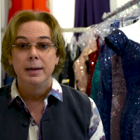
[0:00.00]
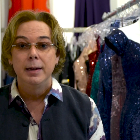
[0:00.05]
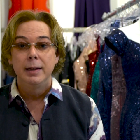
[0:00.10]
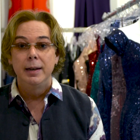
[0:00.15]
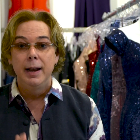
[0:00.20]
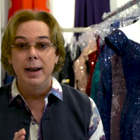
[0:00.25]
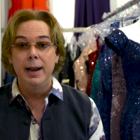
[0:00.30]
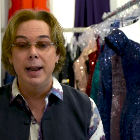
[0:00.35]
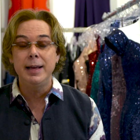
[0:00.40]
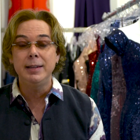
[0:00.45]

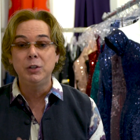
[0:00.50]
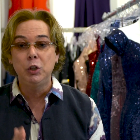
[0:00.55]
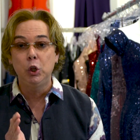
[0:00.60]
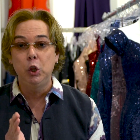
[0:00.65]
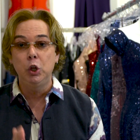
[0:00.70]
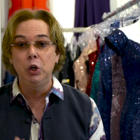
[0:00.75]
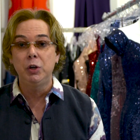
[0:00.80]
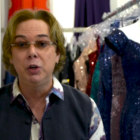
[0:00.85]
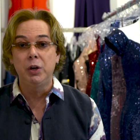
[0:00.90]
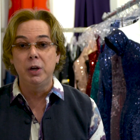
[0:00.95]
let's
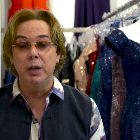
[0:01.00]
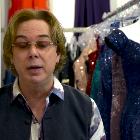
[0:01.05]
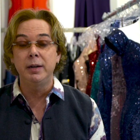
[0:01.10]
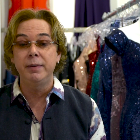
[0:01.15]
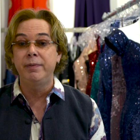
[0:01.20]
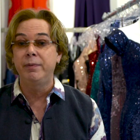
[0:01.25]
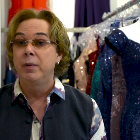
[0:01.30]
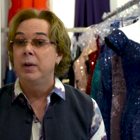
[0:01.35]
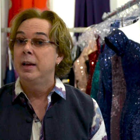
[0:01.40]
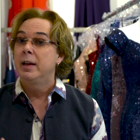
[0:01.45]
look
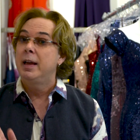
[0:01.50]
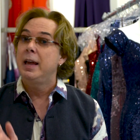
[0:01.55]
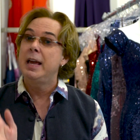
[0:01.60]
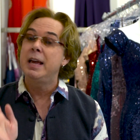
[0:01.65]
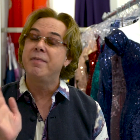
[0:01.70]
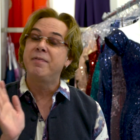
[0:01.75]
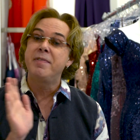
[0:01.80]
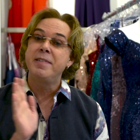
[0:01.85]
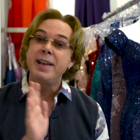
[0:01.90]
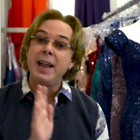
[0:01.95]
good.
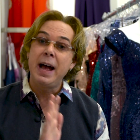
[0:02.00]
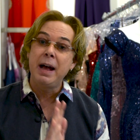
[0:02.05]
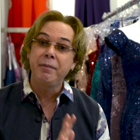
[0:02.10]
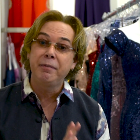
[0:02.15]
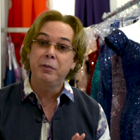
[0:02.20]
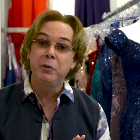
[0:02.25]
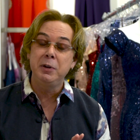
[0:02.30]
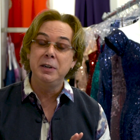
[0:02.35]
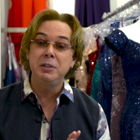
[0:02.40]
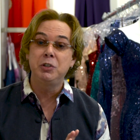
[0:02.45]
If
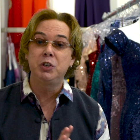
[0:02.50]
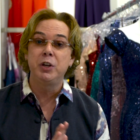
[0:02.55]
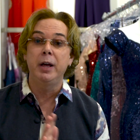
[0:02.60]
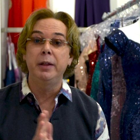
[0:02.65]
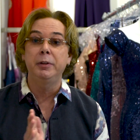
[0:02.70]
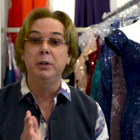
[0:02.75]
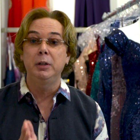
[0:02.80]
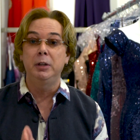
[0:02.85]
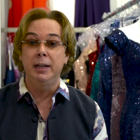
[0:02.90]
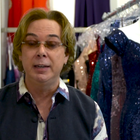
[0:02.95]
not for each
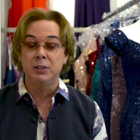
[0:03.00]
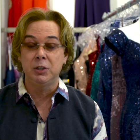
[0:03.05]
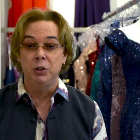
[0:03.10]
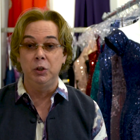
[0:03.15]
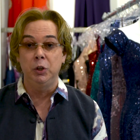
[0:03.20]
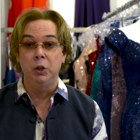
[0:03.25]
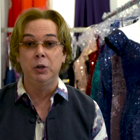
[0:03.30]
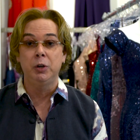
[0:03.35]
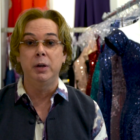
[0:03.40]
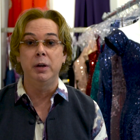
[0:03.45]
other, let's
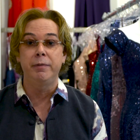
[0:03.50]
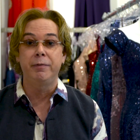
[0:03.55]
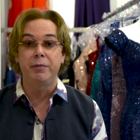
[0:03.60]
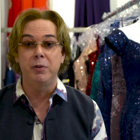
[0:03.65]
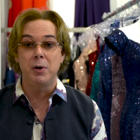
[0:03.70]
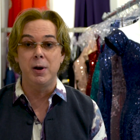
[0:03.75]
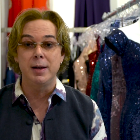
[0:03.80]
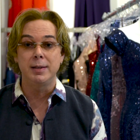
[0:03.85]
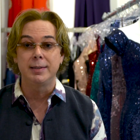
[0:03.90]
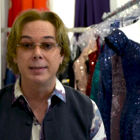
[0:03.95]
look good
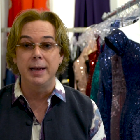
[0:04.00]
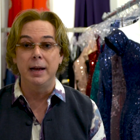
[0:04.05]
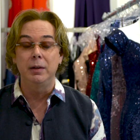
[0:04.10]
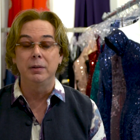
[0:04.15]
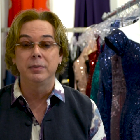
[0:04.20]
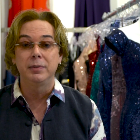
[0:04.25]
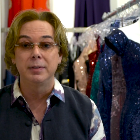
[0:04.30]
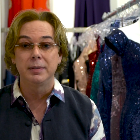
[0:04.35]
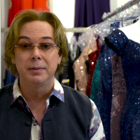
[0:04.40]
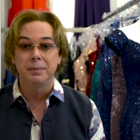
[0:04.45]
for
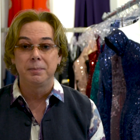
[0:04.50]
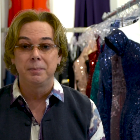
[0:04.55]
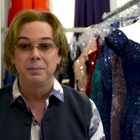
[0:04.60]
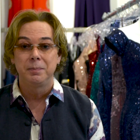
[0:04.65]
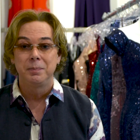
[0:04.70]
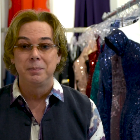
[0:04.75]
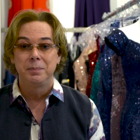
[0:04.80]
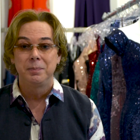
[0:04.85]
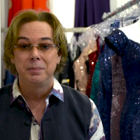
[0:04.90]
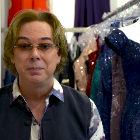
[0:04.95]
ourselves.
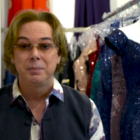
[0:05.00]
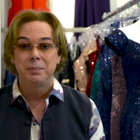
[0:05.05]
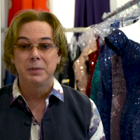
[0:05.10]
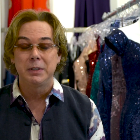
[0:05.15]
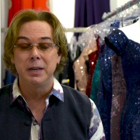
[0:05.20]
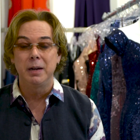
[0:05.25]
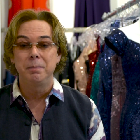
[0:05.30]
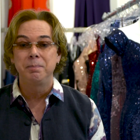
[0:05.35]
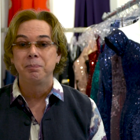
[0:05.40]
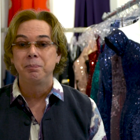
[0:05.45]

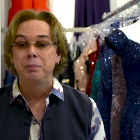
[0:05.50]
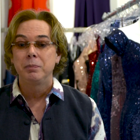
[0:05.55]
So